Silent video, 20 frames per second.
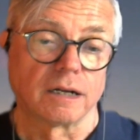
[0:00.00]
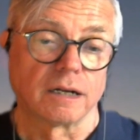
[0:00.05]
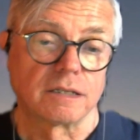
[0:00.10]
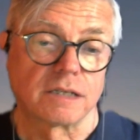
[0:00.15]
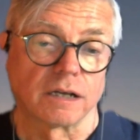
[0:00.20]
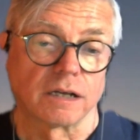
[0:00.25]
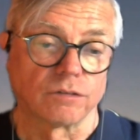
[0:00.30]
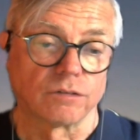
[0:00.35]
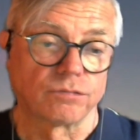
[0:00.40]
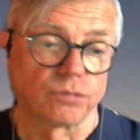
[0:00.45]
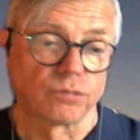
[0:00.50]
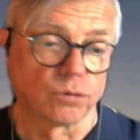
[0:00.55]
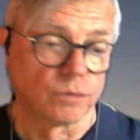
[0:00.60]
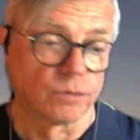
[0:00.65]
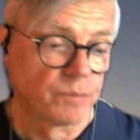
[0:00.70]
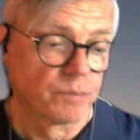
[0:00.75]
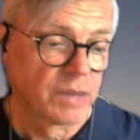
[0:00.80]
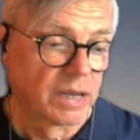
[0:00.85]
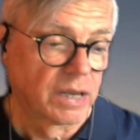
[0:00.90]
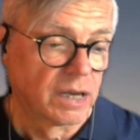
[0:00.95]

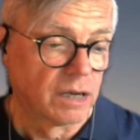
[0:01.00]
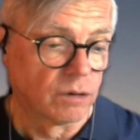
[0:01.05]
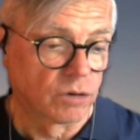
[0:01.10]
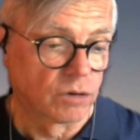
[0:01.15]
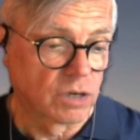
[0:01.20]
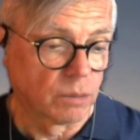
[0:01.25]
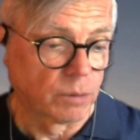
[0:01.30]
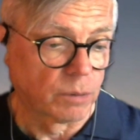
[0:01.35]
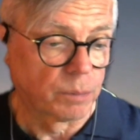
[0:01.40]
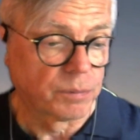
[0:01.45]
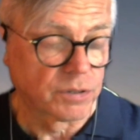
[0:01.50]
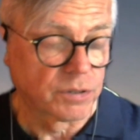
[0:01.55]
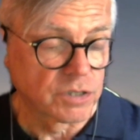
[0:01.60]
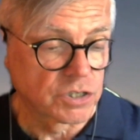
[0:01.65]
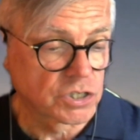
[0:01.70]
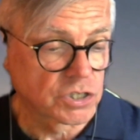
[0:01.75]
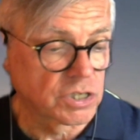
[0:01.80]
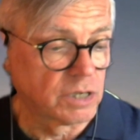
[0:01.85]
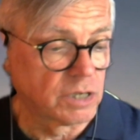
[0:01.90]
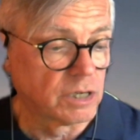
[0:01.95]
telephone, it'll come up on the
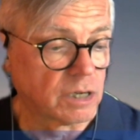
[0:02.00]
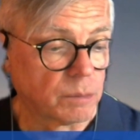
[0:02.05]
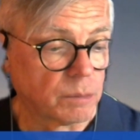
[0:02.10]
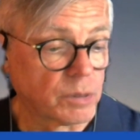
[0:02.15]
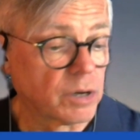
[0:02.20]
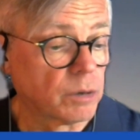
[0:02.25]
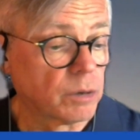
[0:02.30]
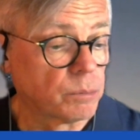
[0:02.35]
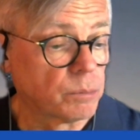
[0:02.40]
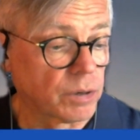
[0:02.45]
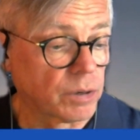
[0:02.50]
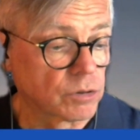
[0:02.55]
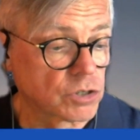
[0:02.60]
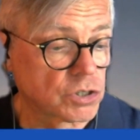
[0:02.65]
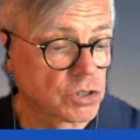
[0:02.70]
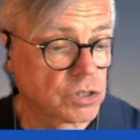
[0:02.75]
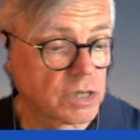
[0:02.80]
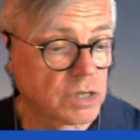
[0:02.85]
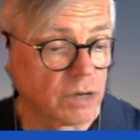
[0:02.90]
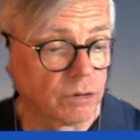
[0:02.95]
screen in a minute, but I'll
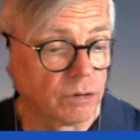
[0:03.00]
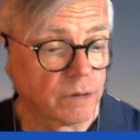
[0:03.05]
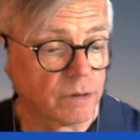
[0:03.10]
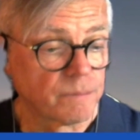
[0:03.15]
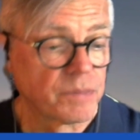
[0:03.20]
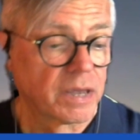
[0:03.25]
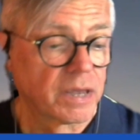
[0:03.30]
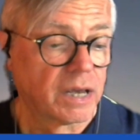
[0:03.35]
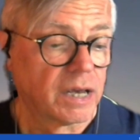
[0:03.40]
just tell you,